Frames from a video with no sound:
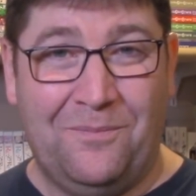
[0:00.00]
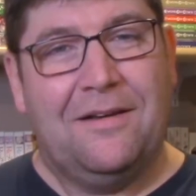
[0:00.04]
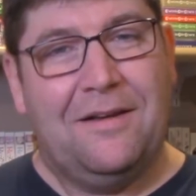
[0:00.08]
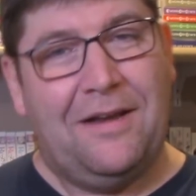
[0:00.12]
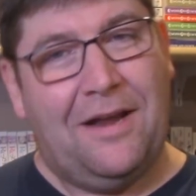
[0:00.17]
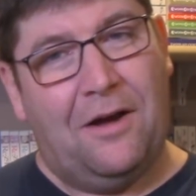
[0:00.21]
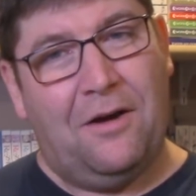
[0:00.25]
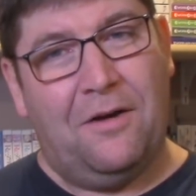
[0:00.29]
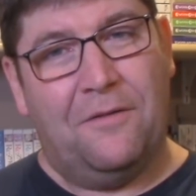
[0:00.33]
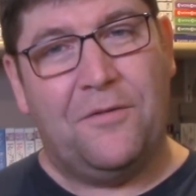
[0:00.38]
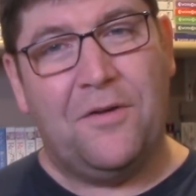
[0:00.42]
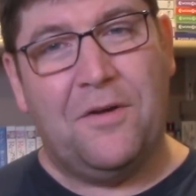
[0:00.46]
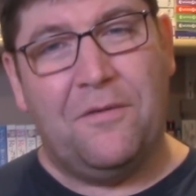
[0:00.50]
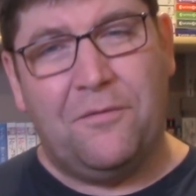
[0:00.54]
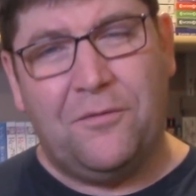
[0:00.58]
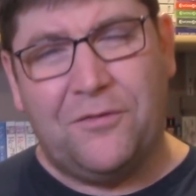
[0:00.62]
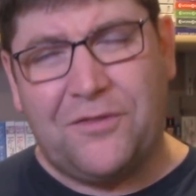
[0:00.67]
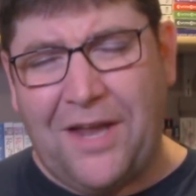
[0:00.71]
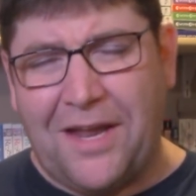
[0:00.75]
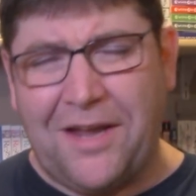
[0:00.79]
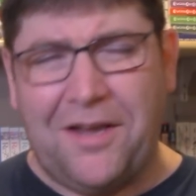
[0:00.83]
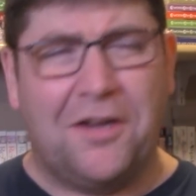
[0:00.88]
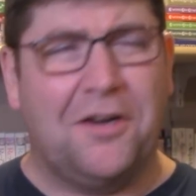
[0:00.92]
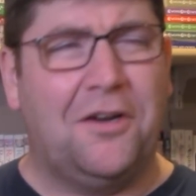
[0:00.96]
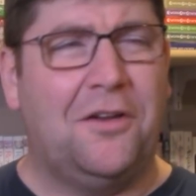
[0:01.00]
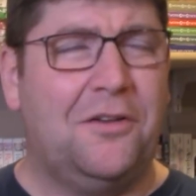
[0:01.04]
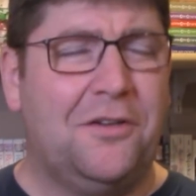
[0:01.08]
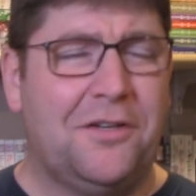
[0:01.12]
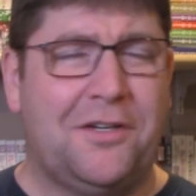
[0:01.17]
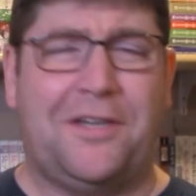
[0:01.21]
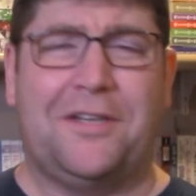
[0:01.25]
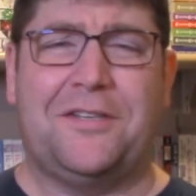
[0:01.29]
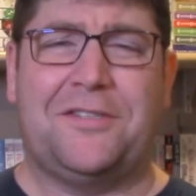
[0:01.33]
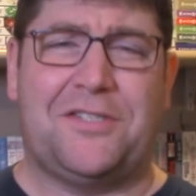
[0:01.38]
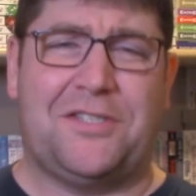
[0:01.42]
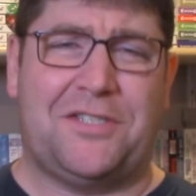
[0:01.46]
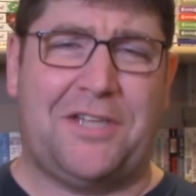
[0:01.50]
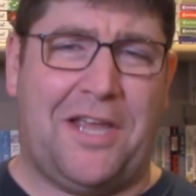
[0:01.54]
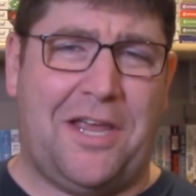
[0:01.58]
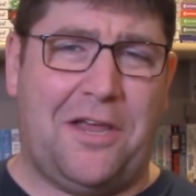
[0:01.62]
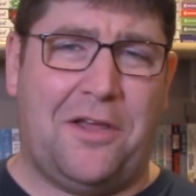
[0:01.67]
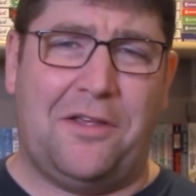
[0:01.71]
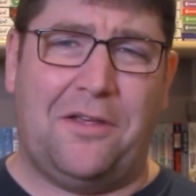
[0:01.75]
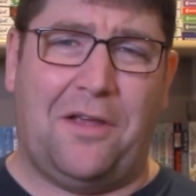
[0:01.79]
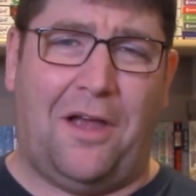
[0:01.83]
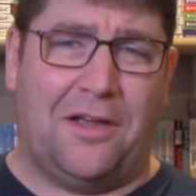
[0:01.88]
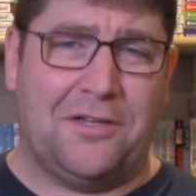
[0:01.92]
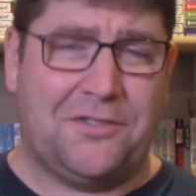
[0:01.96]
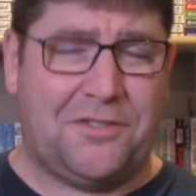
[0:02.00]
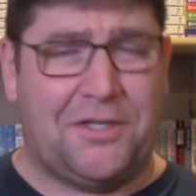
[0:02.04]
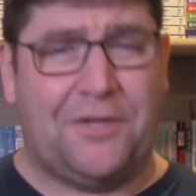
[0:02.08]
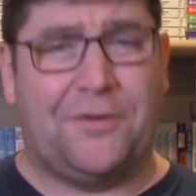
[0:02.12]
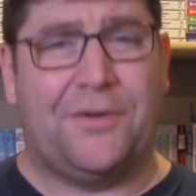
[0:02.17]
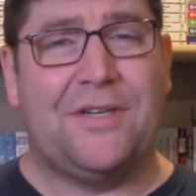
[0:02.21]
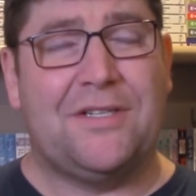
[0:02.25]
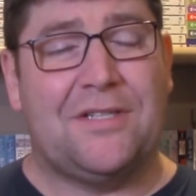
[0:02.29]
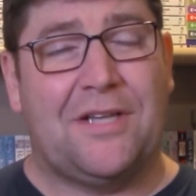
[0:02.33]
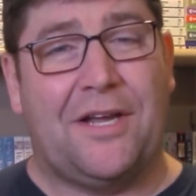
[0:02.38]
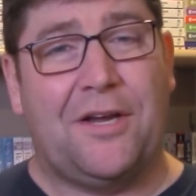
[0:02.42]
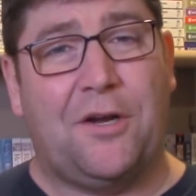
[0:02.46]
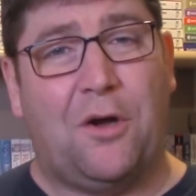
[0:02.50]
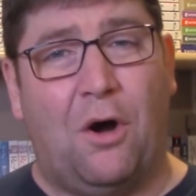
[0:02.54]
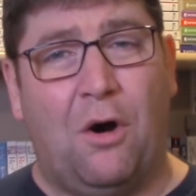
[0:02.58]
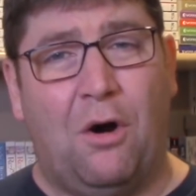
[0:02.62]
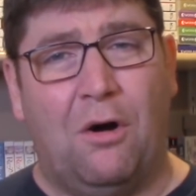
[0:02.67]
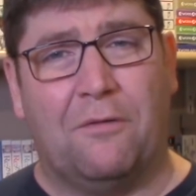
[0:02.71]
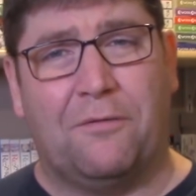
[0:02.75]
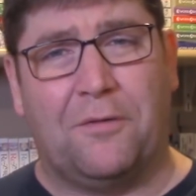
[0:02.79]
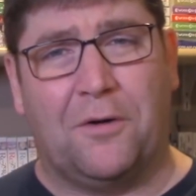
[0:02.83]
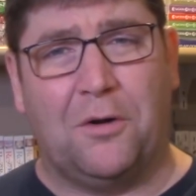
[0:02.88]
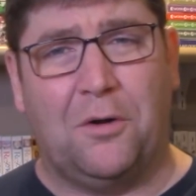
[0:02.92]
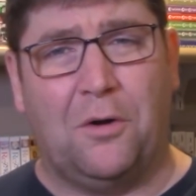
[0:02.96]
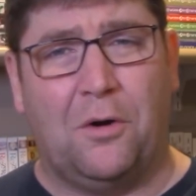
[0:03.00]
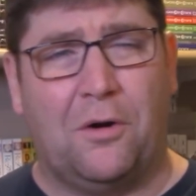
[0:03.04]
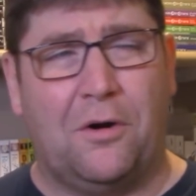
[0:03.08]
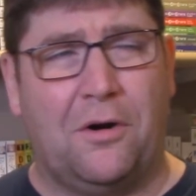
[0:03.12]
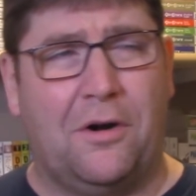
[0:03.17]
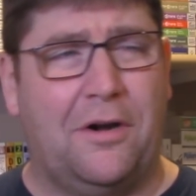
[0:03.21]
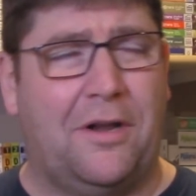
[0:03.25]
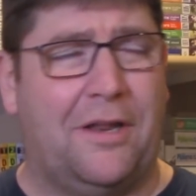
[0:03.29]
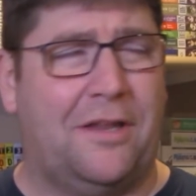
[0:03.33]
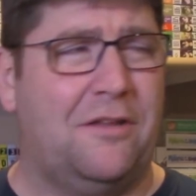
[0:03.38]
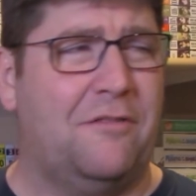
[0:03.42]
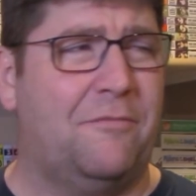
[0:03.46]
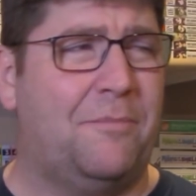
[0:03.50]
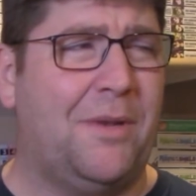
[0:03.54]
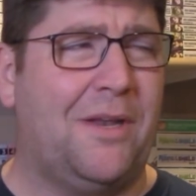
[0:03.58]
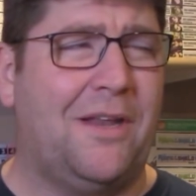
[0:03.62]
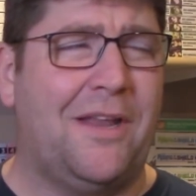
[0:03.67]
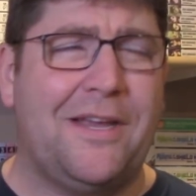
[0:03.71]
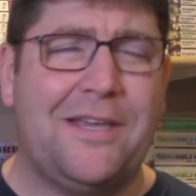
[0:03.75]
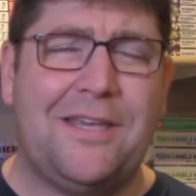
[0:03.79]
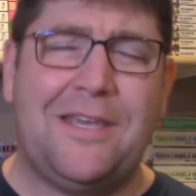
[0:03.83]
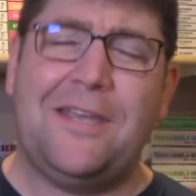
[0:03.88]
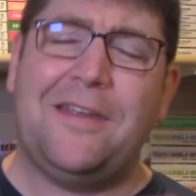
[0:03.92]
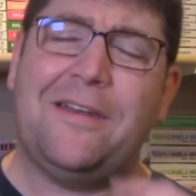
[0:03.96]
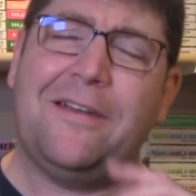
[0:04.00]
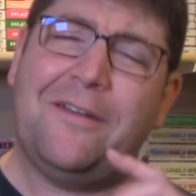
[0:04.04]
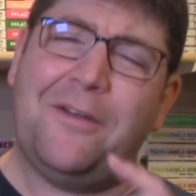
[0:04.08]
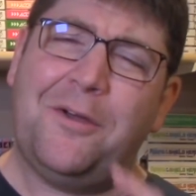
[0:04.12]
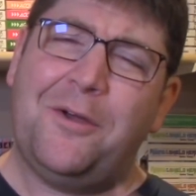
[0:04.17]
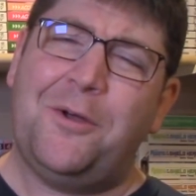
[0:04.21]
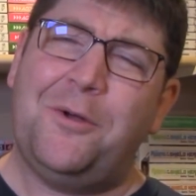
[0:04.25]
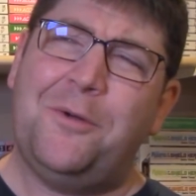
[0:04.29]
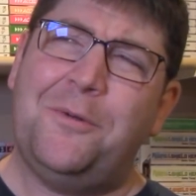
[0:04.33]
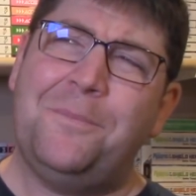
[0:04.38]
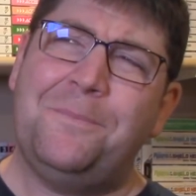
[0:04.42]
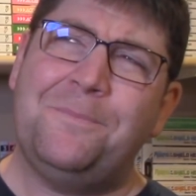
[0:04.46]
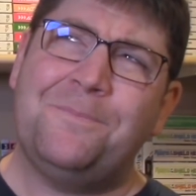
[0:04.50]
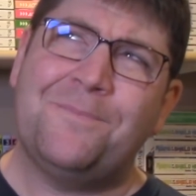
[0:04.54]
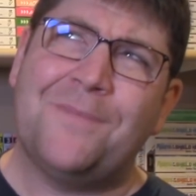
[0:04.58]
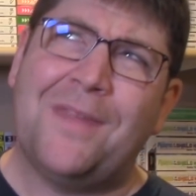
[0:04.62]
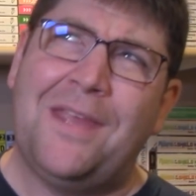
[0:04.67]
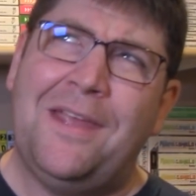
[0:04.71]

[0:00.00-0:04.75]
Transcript: Now, if you've taken a look at, say, a series like Overlord, and you've been like, you know,